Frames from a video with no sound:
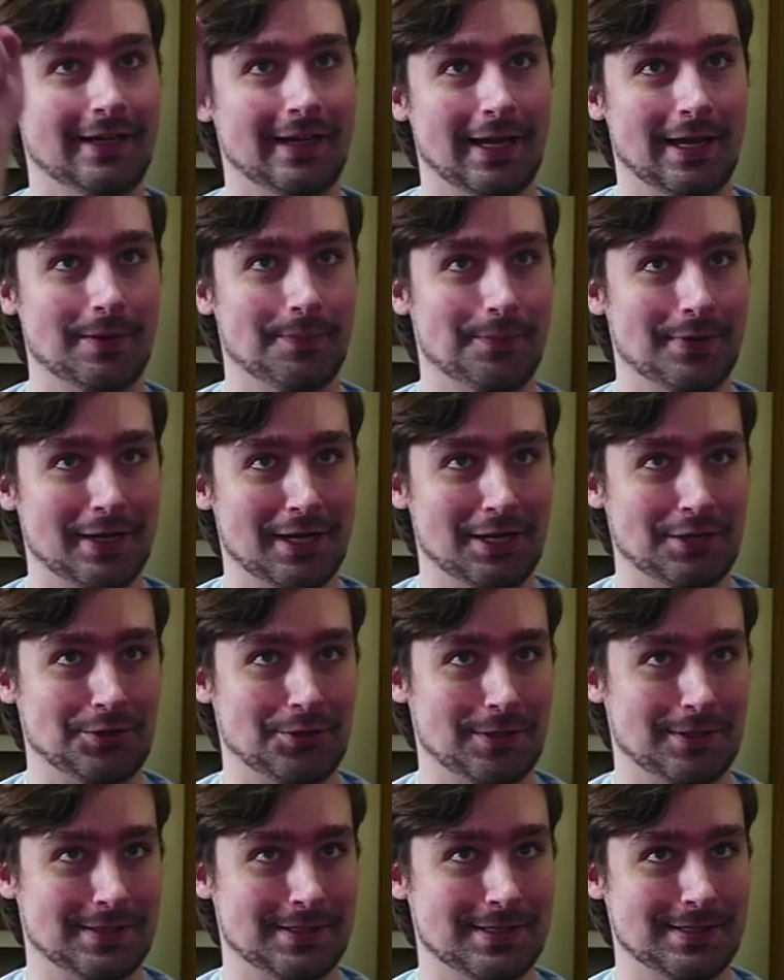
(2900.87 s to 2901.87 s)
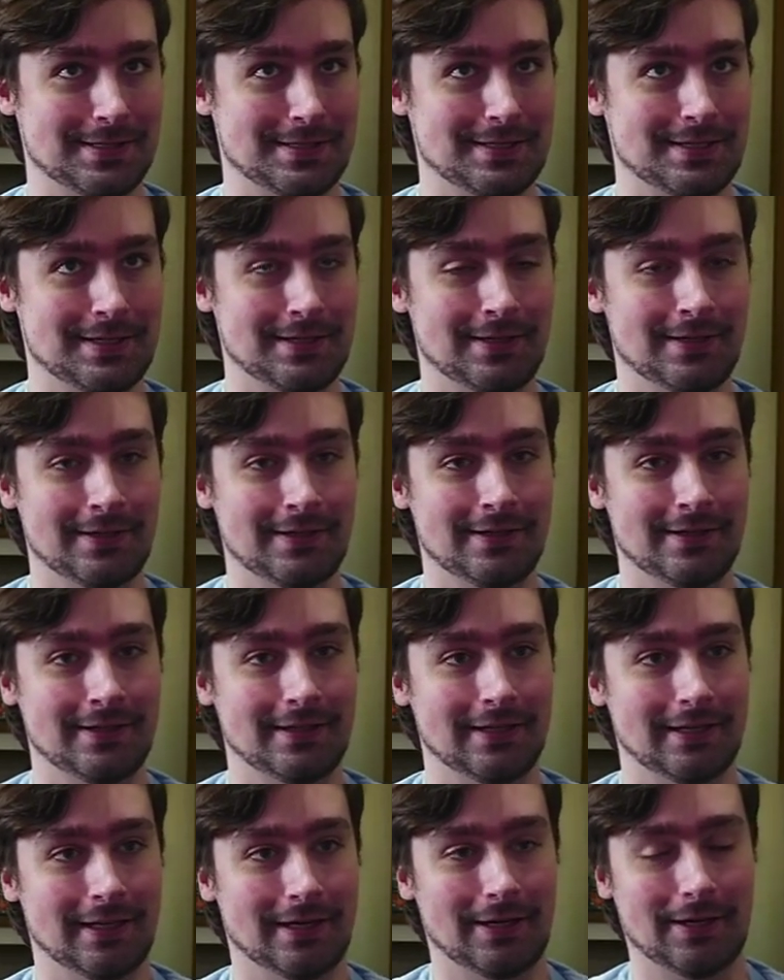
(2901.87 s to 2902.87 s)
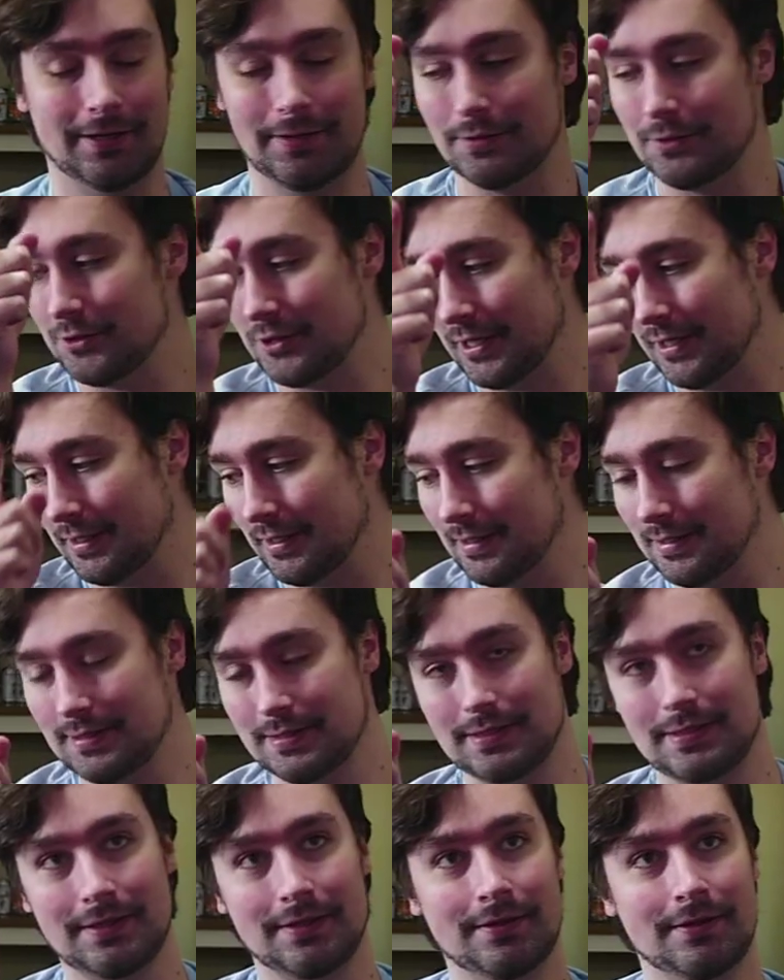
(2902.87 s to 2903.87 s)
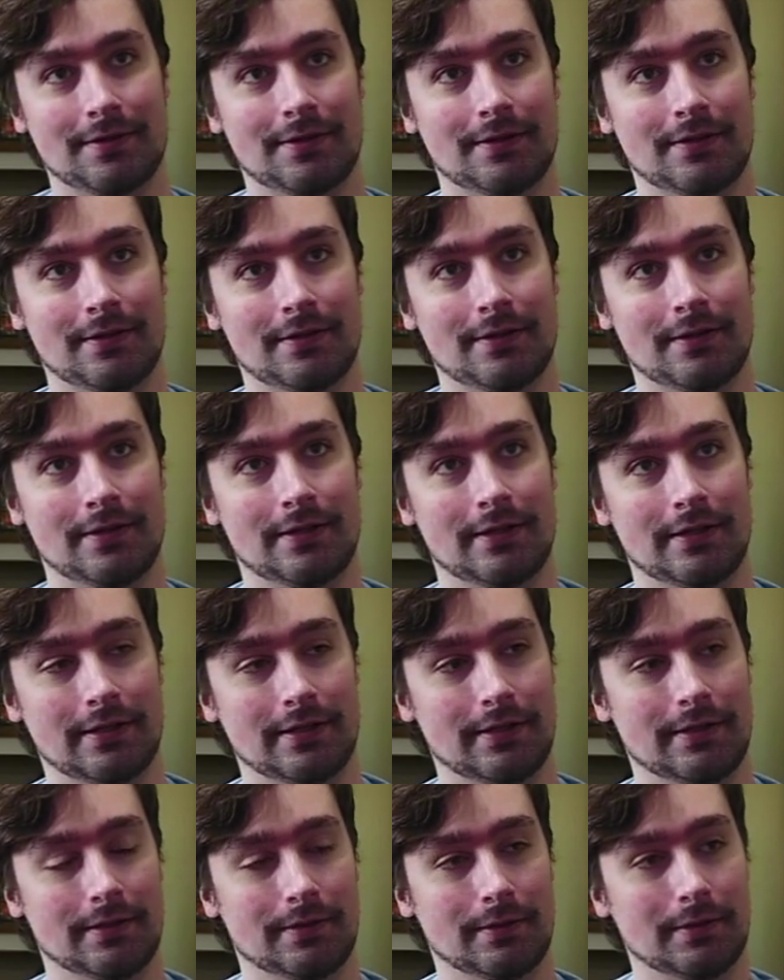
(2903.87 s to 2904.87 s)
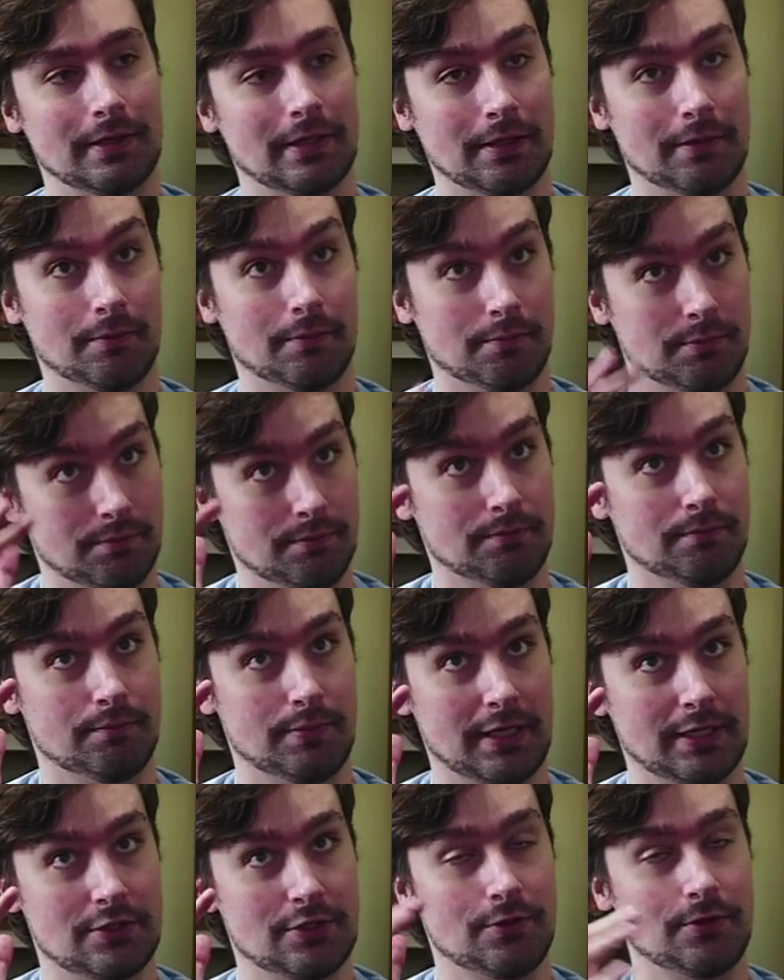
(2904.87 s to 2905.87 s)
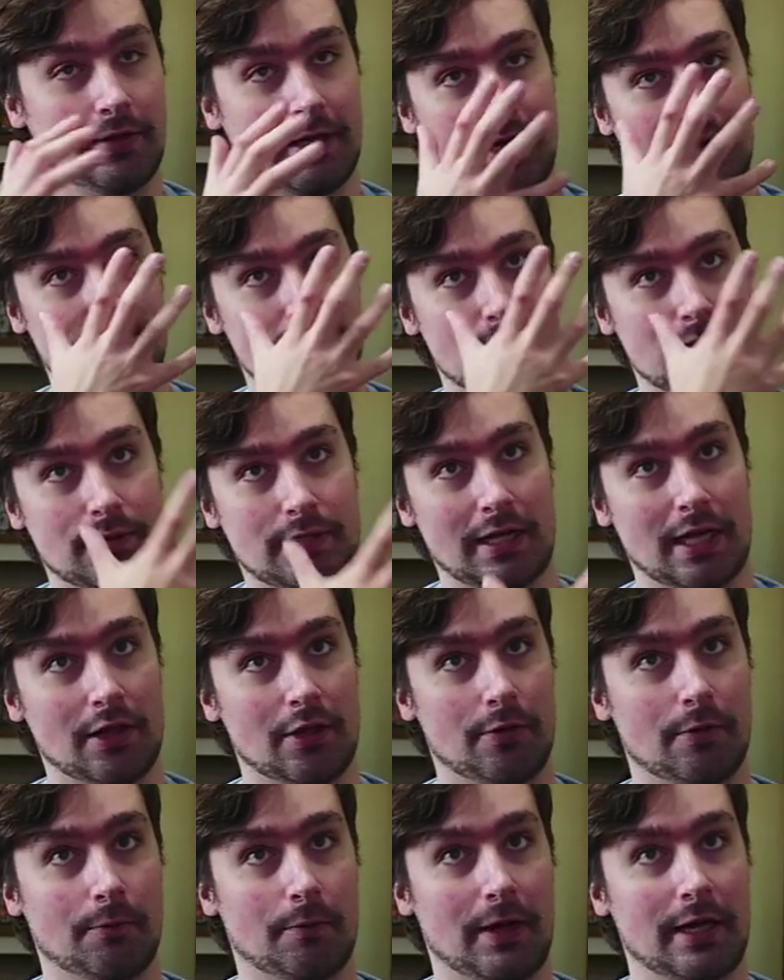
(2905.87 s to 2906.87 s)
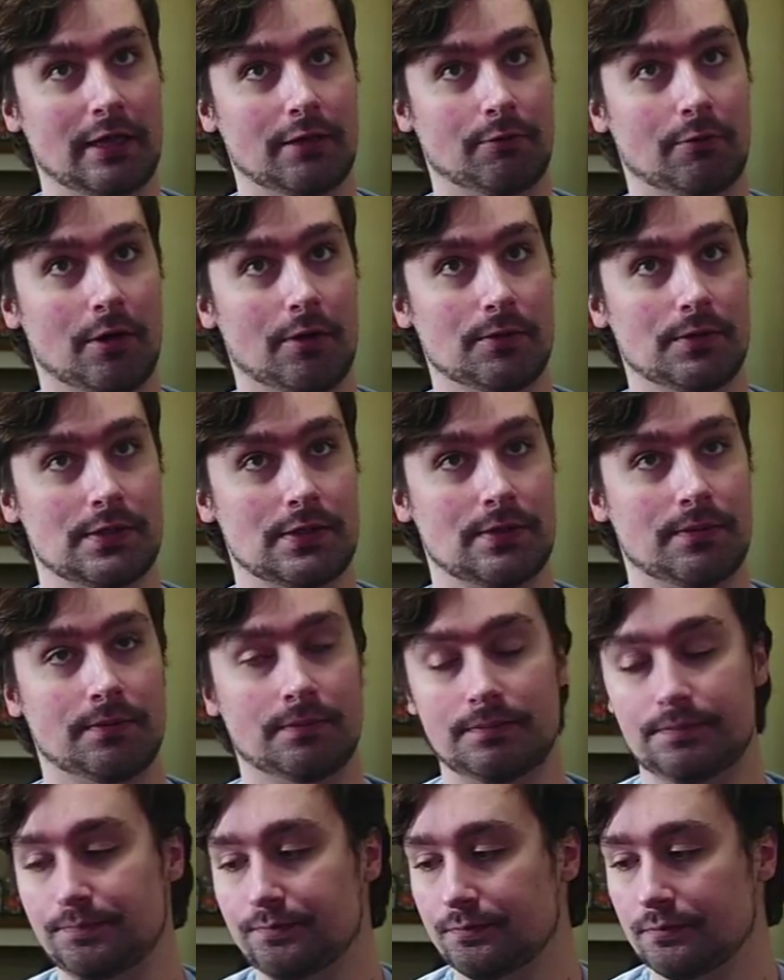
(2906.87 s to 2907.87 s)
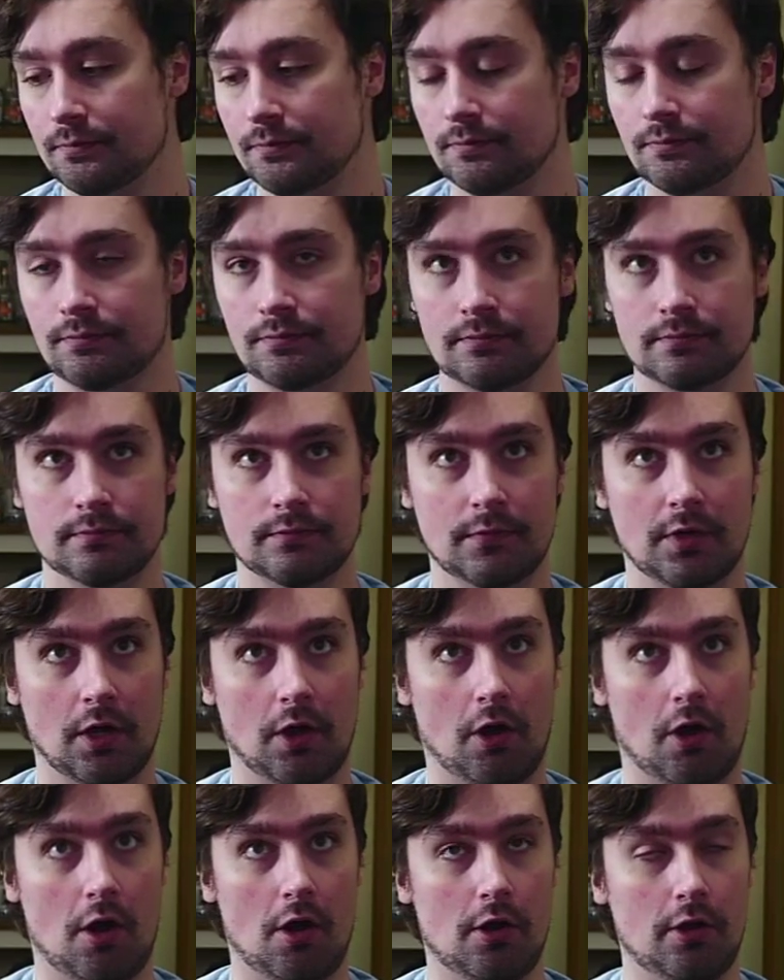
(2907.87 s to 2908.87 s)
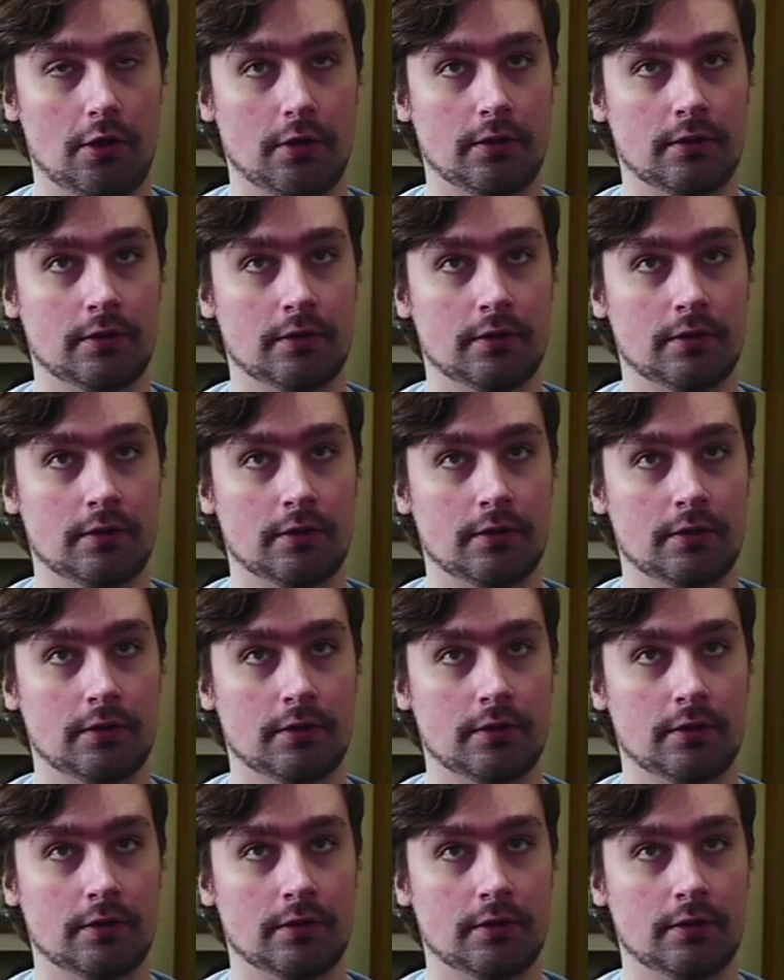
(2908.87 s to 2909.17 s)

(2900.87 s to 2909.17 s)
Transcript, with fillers: and Beatrix's uh, genus. The big toucans, yellow and white throats, all